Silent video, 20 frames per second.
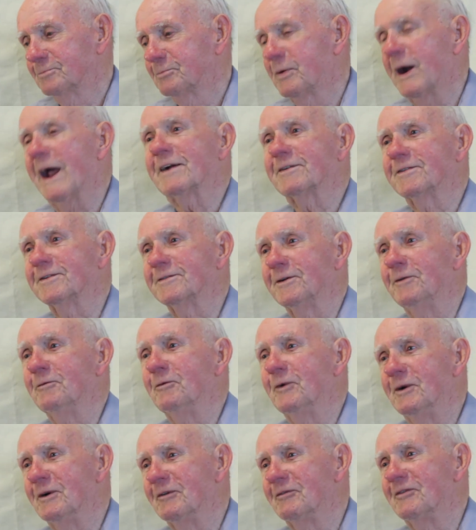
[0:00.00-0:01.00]
practicing
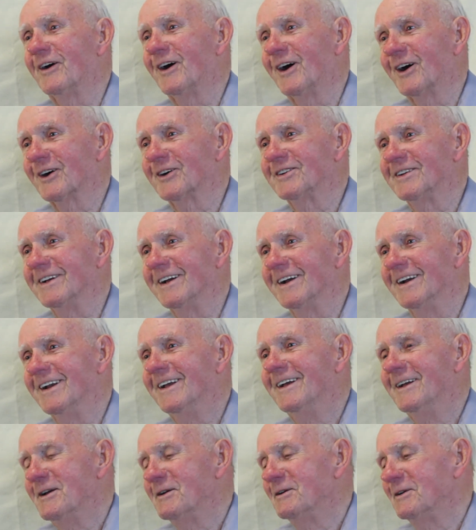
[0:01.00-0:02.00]
with the frogs then.
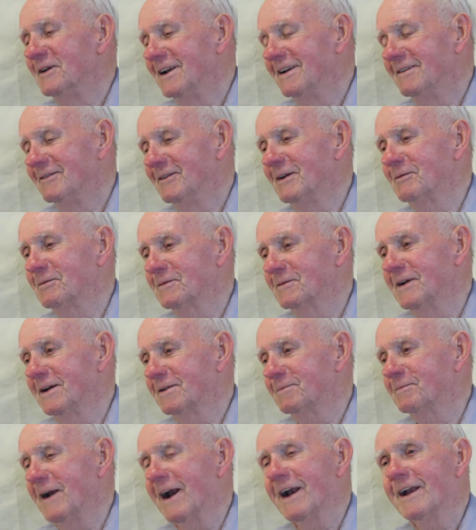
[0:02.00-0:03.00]
And
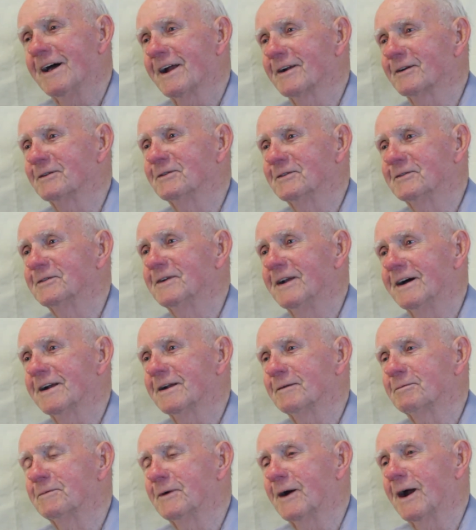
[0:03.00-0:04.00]
it's been a lot
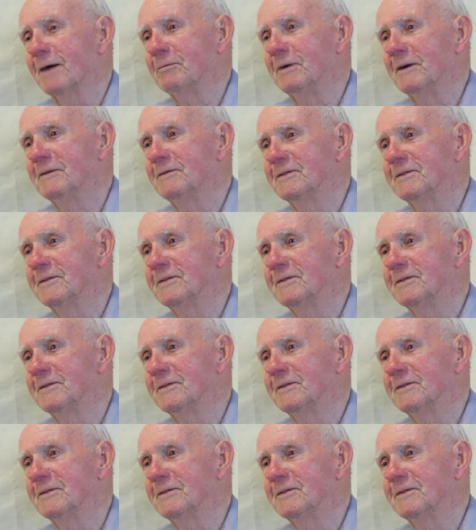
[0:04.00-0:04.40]
of problems.